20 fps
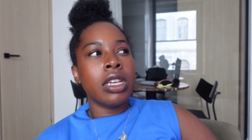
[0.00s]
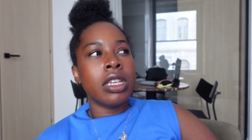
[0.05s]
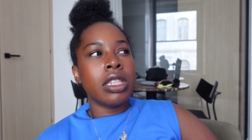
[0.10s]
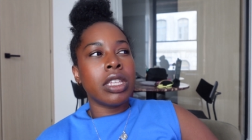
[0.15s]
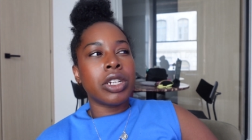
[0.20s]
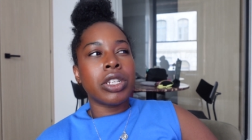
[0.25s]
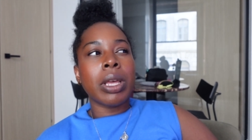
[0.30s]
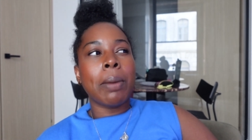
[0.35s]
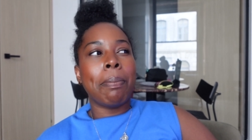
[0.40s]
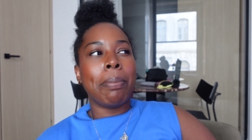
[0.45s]

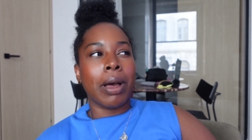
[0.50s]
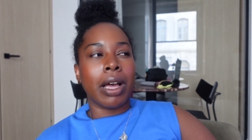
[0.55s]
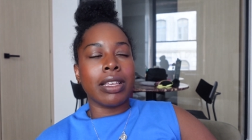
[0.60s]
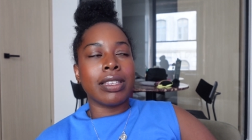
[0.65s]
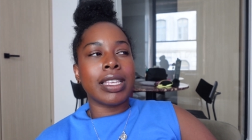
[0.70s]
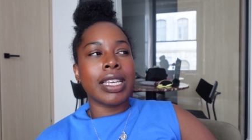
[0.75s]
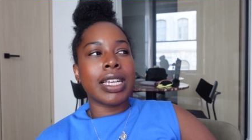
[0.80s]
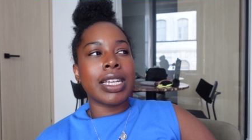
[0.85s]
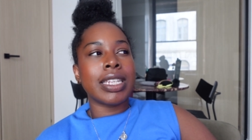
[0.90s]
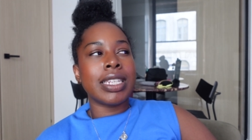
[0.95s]
There's a
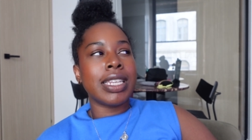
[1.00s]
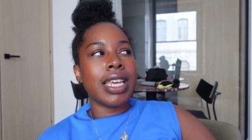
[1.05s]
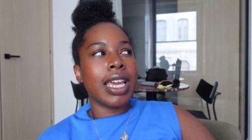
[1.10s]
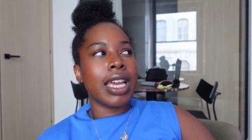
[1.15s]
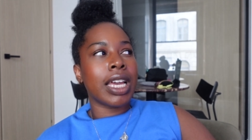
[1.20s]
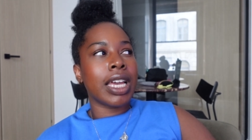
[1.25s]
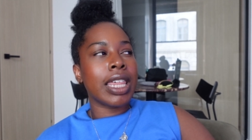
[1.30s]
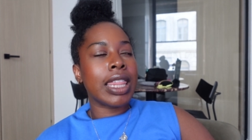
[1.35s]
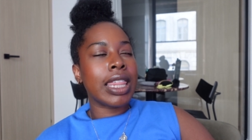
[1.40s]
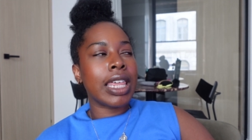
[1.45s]
bus I could
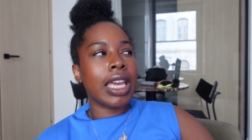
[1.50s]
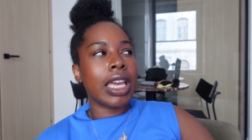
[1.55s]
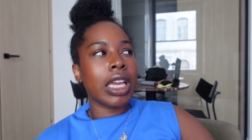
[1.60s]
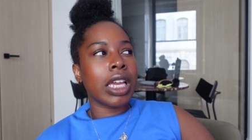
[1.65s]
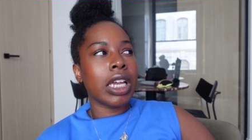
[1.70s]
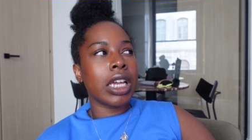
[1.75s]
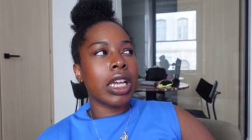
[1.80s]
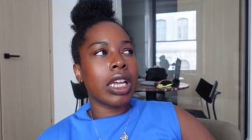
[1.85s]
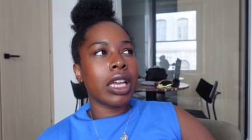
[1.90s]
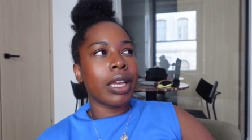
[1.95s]
take, I
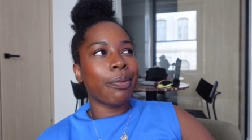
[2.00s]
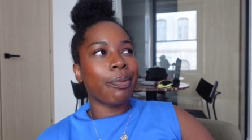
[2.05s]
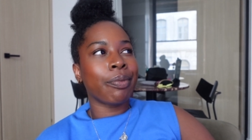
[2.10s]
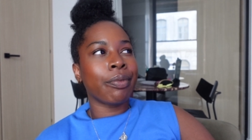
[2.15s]
think.